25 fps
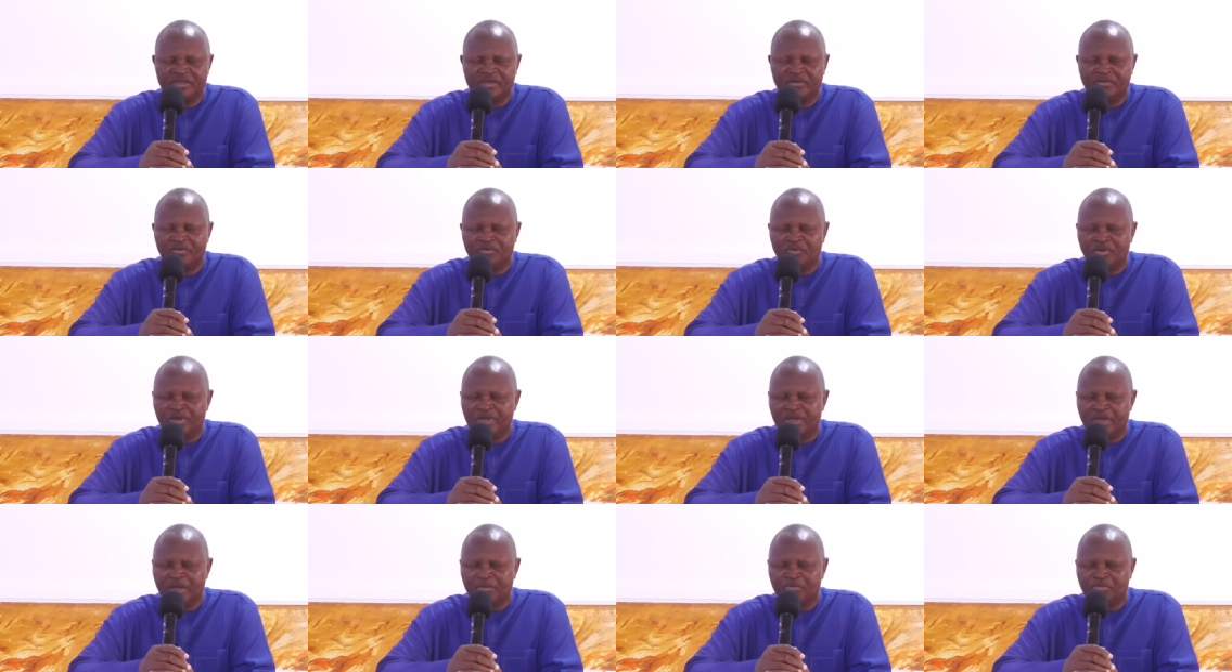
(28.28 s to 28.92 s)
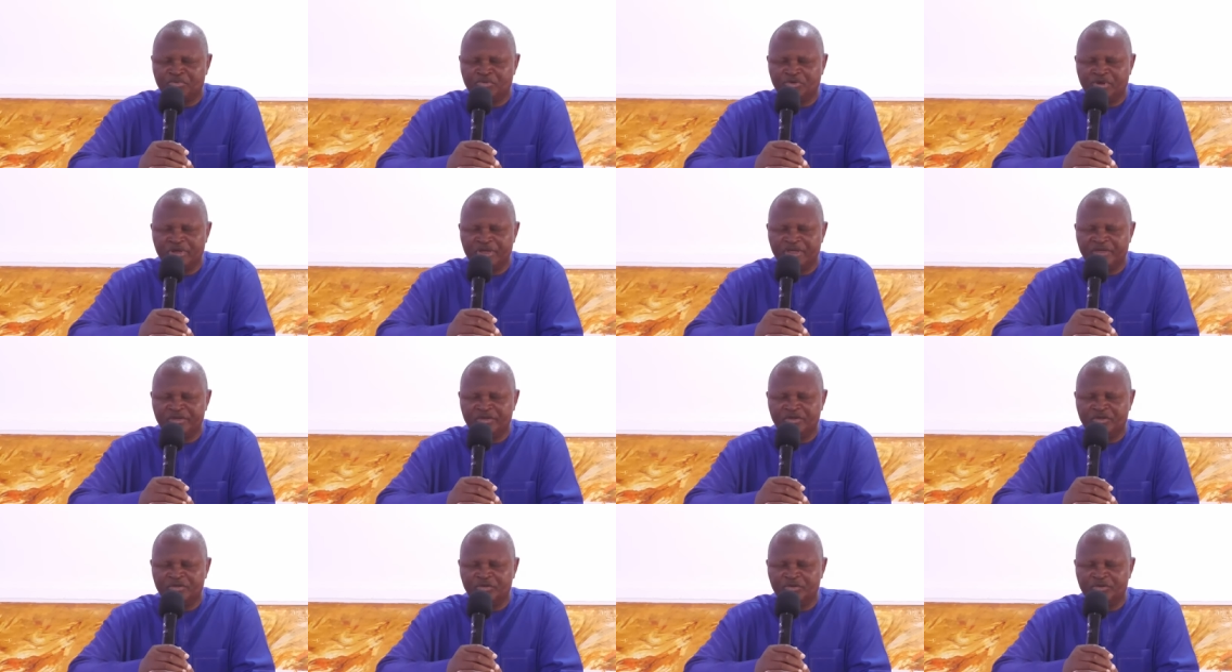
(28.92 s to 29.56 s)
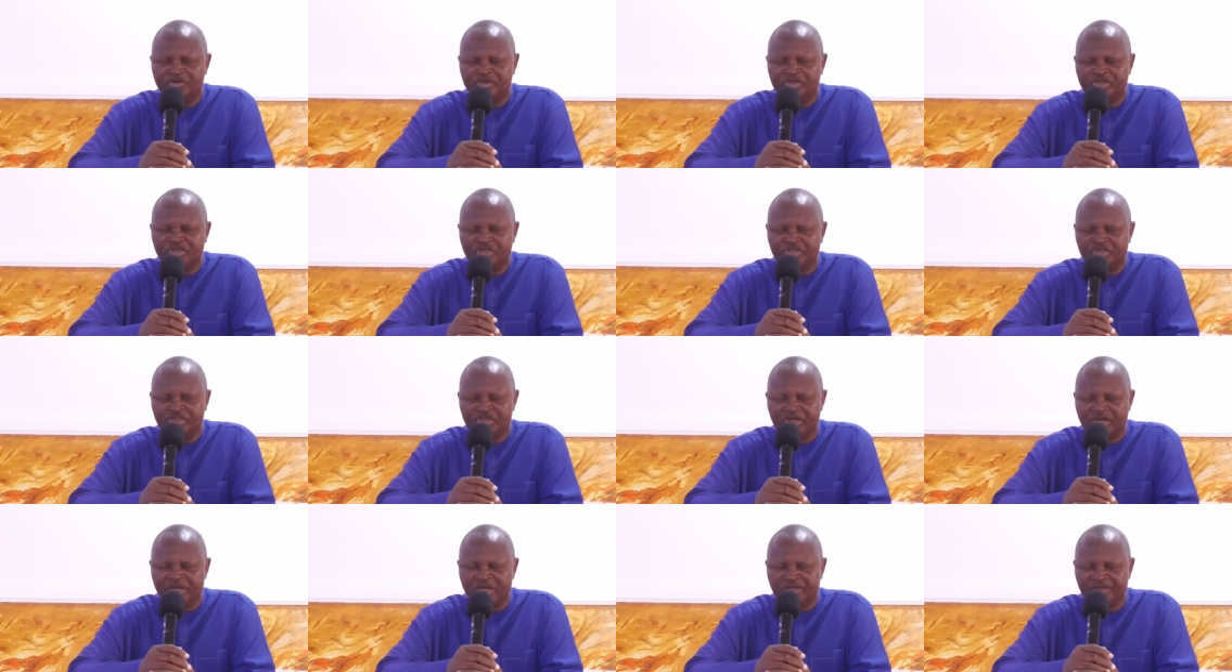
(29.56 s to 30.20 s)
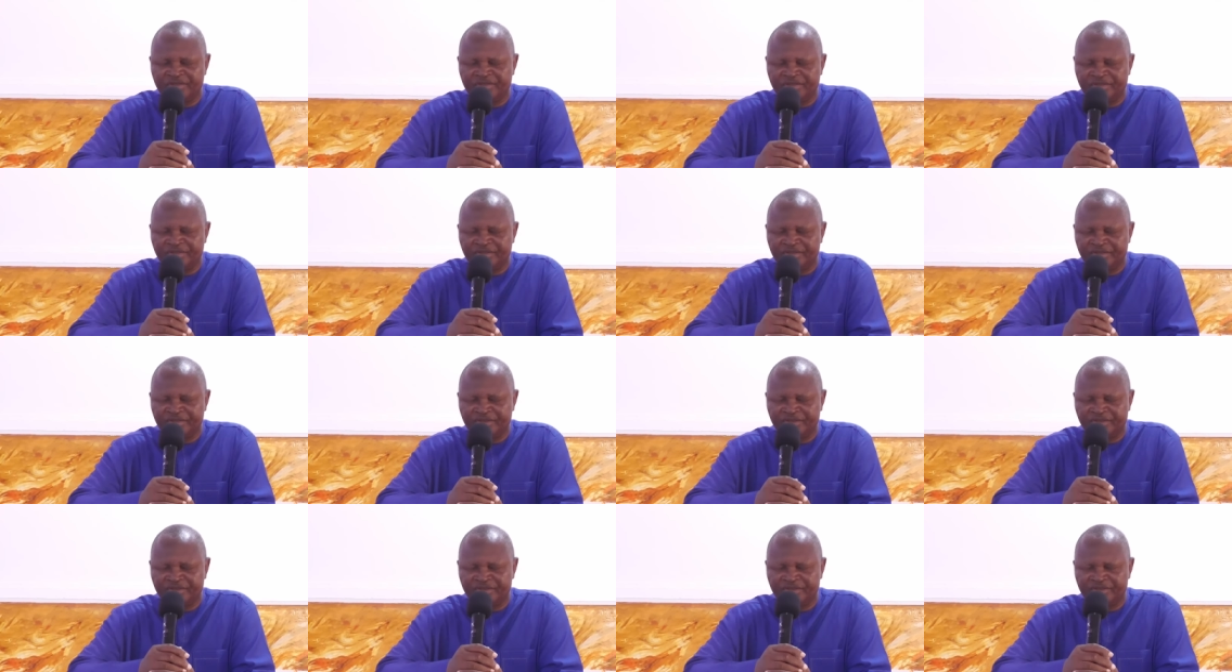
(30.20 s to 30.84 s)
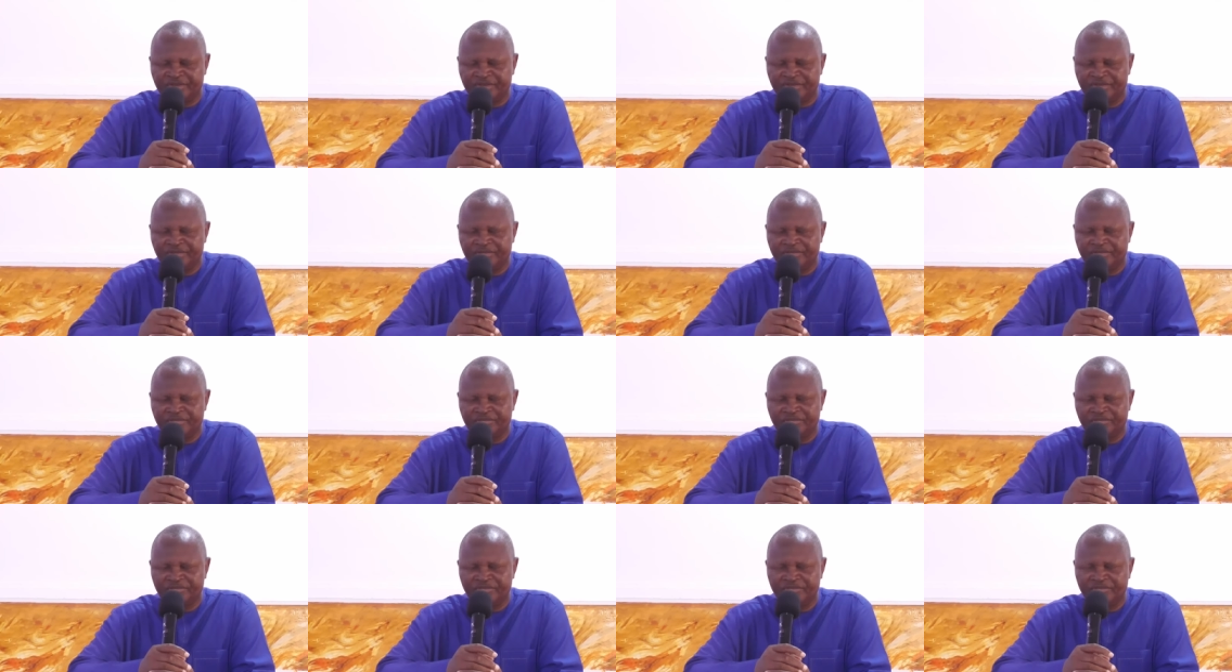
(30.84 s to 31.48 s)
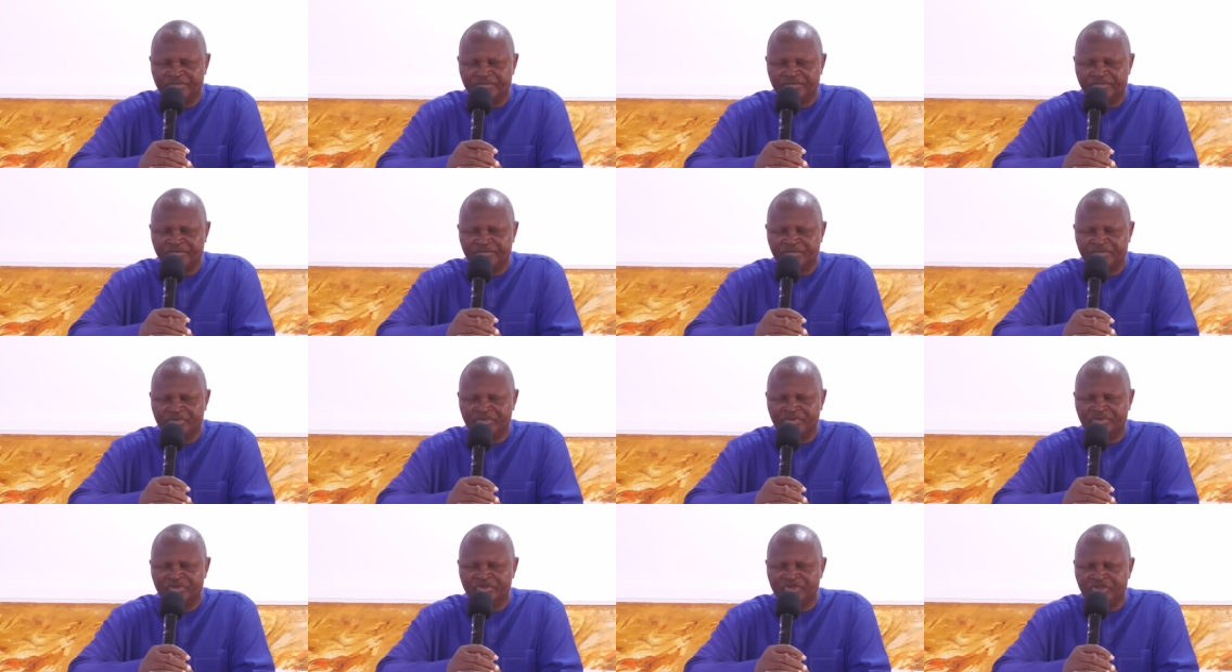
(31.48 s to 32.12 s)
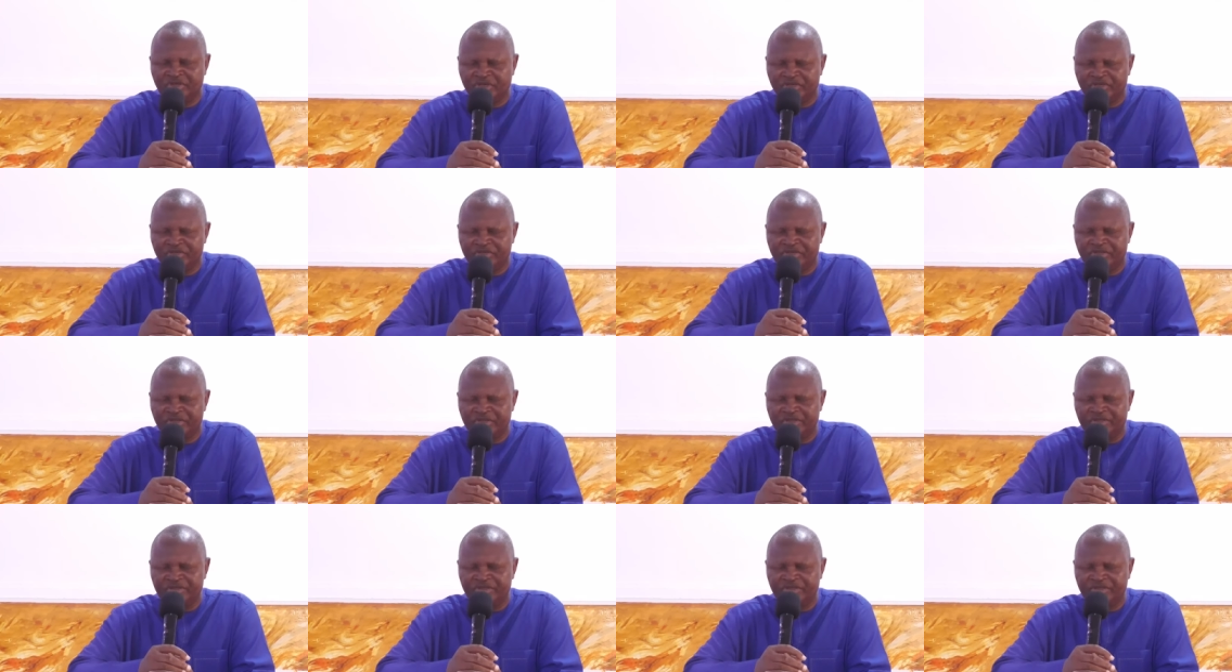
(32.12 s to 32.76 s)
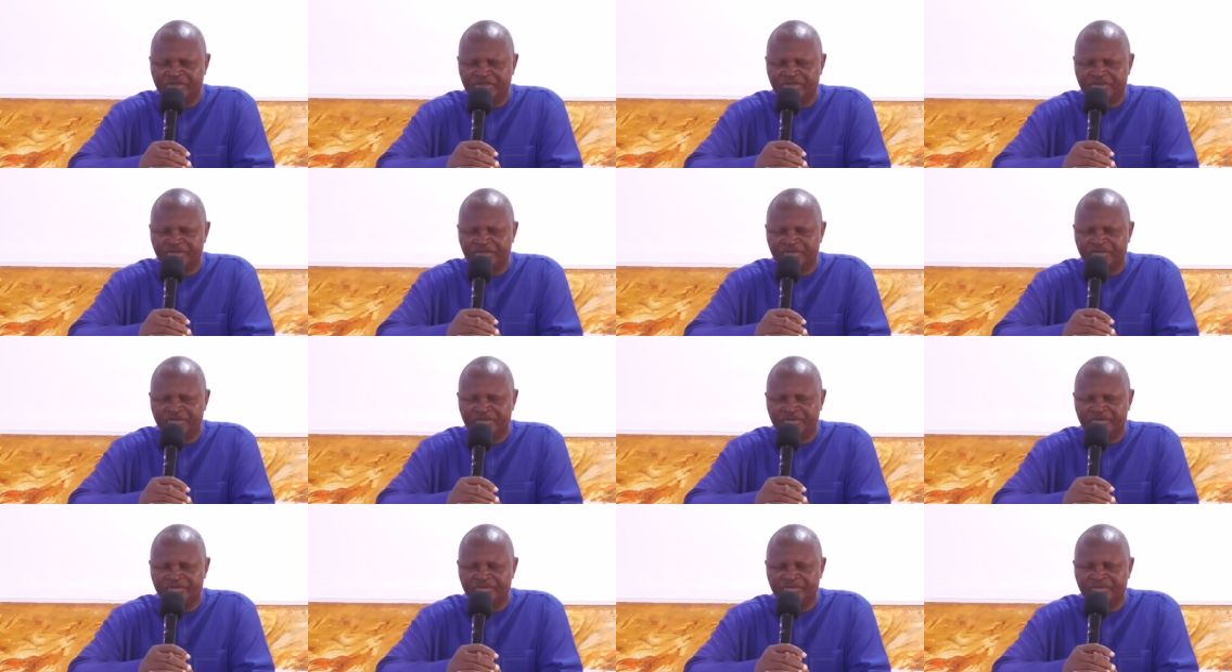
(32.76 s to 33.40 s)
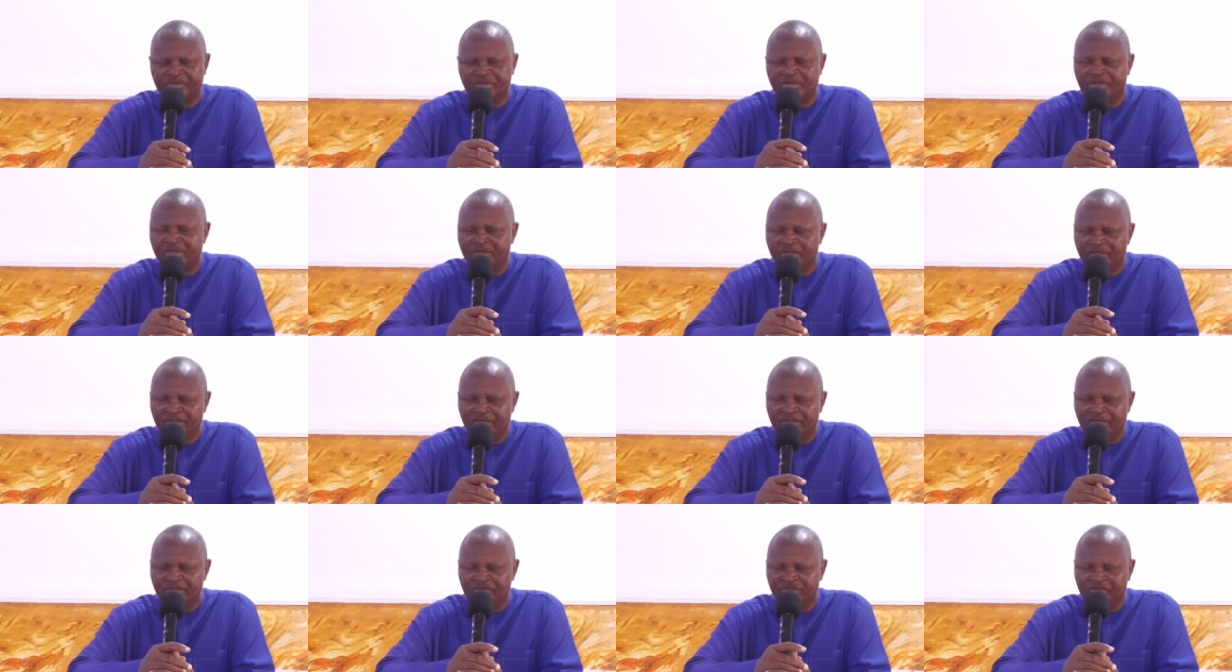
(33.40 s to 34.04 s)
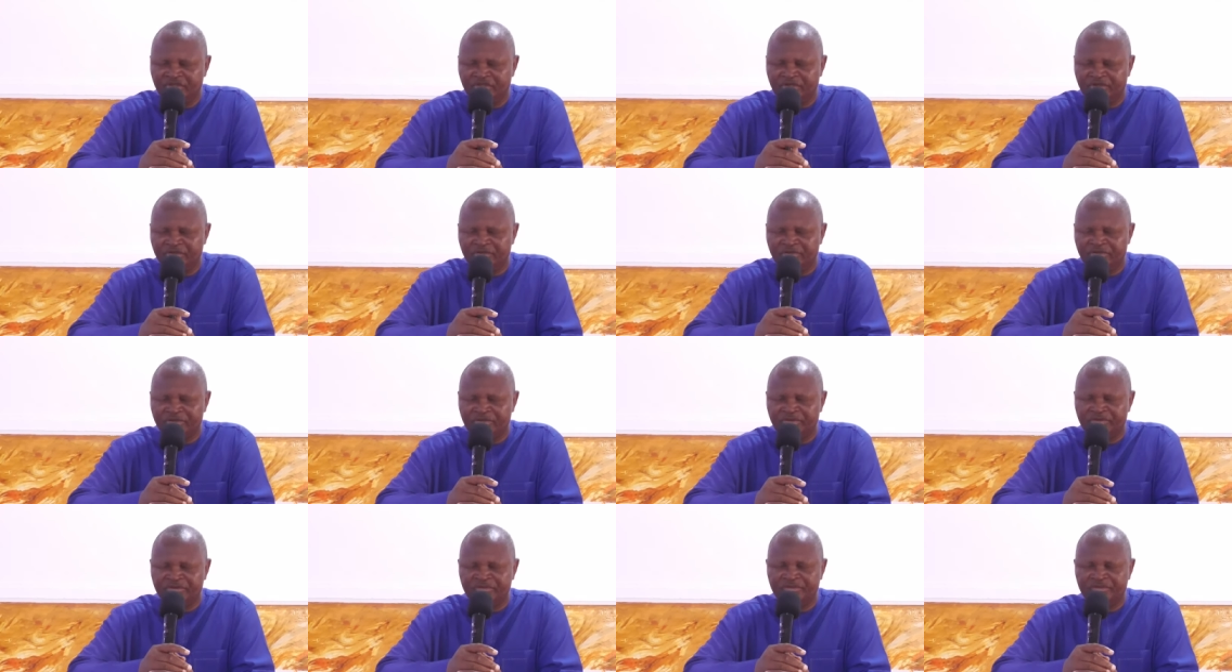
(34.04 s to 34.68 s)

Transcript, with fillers: we are praying to teach us justice in the church.